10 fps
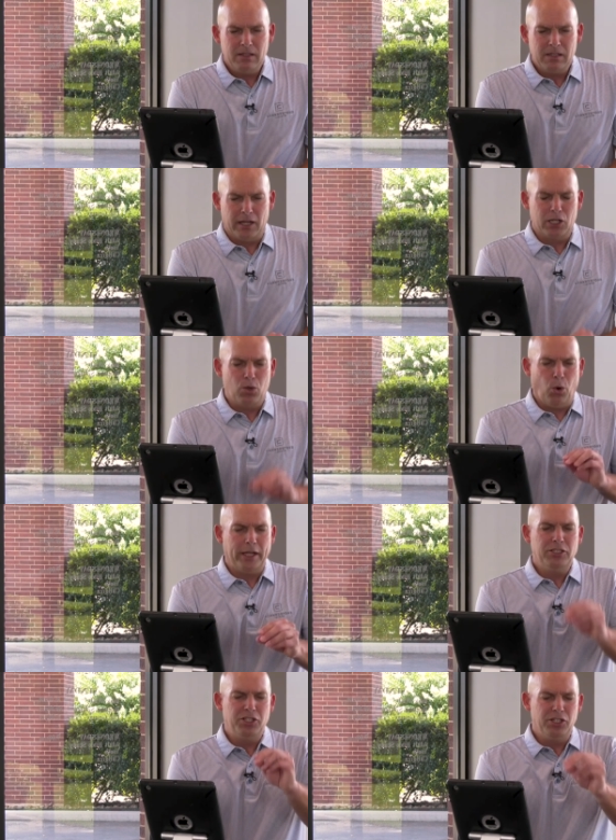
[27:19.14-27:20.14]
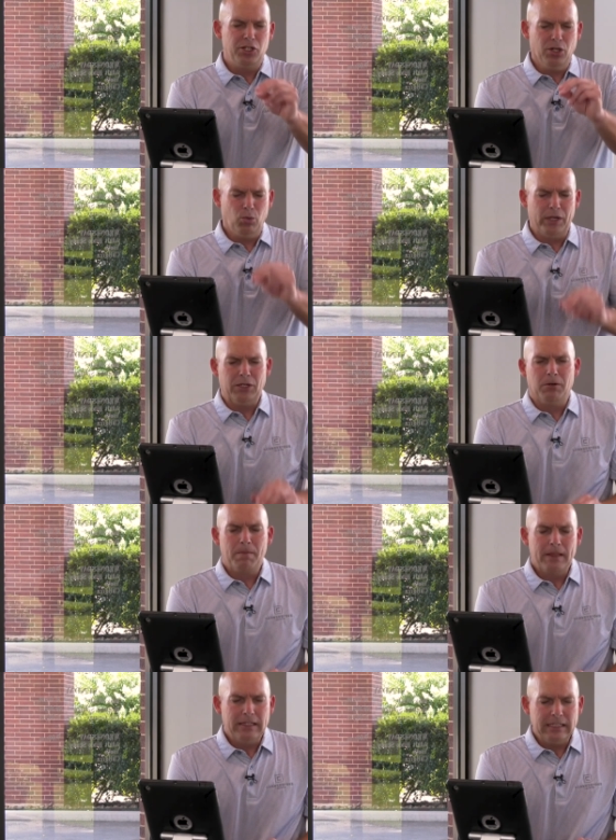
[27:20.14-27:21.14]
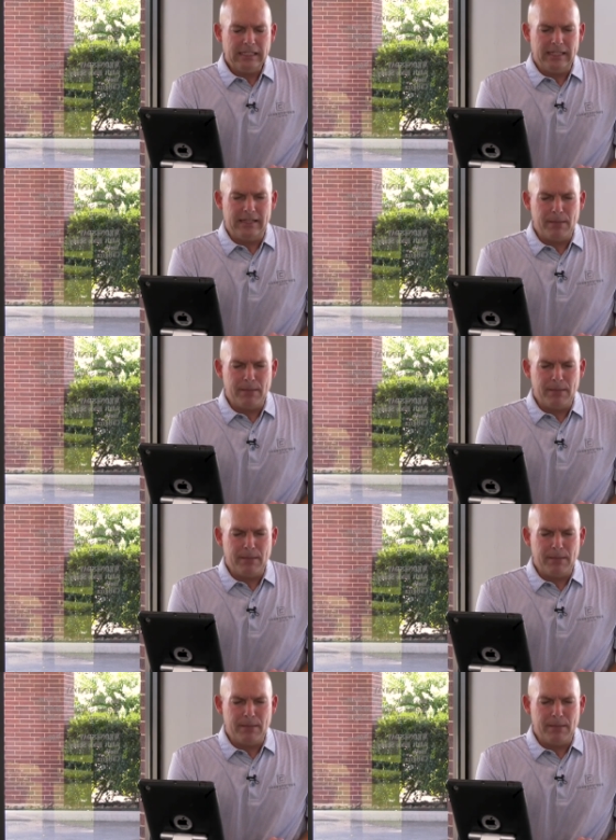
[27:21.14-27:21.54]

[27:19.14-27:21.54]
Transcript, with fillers: God, according to your will. In